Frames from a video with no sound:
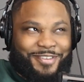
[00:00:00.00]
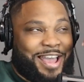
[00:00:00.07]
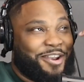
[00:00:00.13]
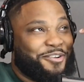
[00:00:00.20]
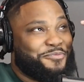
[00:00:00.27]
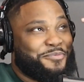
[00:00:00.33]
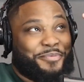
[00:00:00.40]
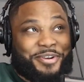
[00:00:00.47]
I
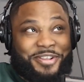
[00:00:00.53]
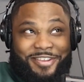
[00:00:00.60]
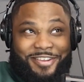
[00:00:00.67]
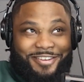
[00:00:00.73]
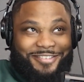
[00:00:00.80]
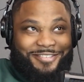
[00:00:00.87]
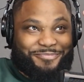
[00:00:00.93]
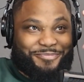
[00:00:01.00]
don't remember the
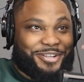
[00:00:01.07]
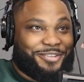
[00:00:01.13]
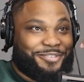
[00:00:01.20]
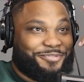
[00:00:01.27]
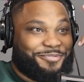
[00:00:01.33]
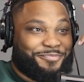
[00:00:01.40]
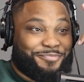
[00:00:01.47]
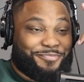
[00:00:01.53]
year, but
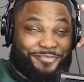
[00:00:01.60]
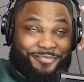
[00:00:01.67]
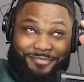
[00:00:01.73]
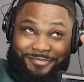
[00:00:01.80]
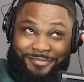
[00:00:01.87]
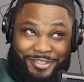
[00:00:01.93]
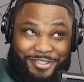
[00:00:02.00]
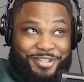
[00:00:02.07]

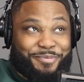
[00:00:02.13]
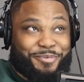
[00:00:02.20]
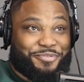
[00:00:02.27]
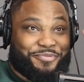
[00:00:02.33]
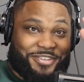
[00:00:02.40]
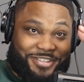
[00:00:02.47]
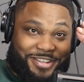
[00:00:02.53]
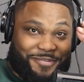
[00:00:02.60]
December
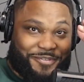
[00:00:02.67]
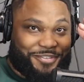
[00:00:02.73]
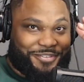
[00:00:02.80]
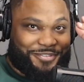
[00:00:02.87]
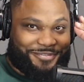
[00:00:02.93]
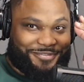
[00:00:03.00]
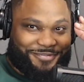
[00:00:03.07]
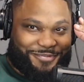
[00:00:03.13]
twenty seventh
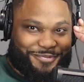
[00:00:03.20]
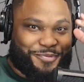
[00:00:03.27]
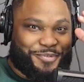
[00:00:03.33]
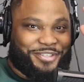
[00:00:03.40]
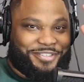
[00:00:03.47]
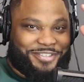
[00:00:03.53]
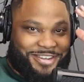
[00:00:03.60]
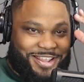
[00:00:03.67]

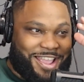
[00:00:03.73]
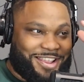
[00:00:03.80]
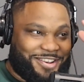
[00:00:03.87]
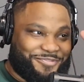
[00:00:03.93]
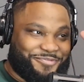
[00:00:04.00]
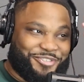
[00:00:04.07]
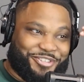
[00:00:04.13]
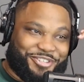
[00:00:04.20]
was the
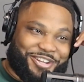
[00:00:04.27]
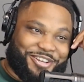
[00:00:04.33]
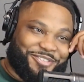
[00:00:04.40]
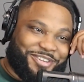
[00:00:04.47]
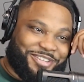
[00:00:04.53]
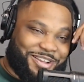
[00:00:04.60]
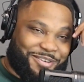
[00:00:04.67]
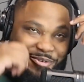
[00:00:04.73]
date for sure
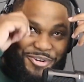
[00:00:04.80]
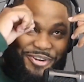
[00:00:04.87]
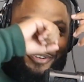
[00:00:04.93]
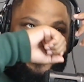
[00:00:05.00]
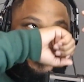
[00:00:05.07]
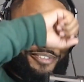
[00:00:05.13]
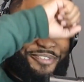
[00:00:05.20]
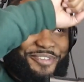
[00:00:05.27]
because I wrote it
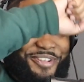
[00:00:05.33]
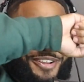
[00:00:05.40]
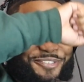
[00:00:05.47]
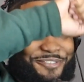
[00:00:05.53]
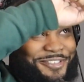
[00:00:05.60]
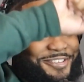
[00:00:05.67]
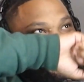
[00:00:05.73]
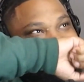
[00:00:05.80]
on the
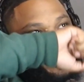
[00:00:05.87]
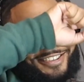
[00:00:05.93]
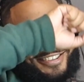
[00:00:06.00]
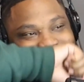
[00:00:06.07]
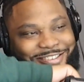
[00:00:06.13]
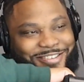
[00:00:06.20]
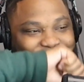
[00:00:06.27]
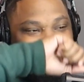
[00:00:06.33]
studio
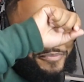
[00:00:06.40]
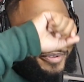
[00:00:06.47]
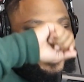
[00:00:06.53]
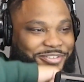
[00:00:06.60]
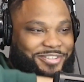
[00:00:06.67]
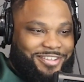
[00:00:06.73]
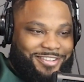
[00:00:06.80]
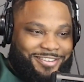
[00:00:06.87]
mm-hmm. and we
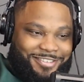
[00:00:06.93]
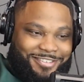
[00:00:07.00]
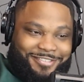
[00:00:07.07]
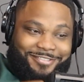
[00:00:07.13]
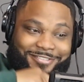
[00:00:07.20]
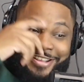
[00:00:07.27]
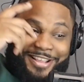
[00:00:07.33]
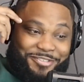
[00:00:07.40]
built it, and
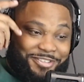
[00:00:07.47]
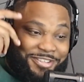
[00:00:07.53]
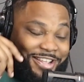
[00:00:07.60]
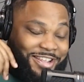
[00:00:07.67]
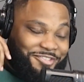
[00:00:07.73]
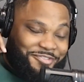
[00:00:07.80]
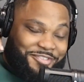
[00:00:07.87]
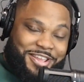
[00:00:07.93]
then that was the
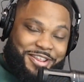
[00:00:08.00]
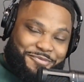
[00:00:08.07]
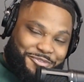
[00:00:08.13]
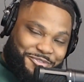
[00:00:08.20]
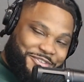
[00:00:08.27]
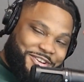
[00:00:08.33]
day Street Native was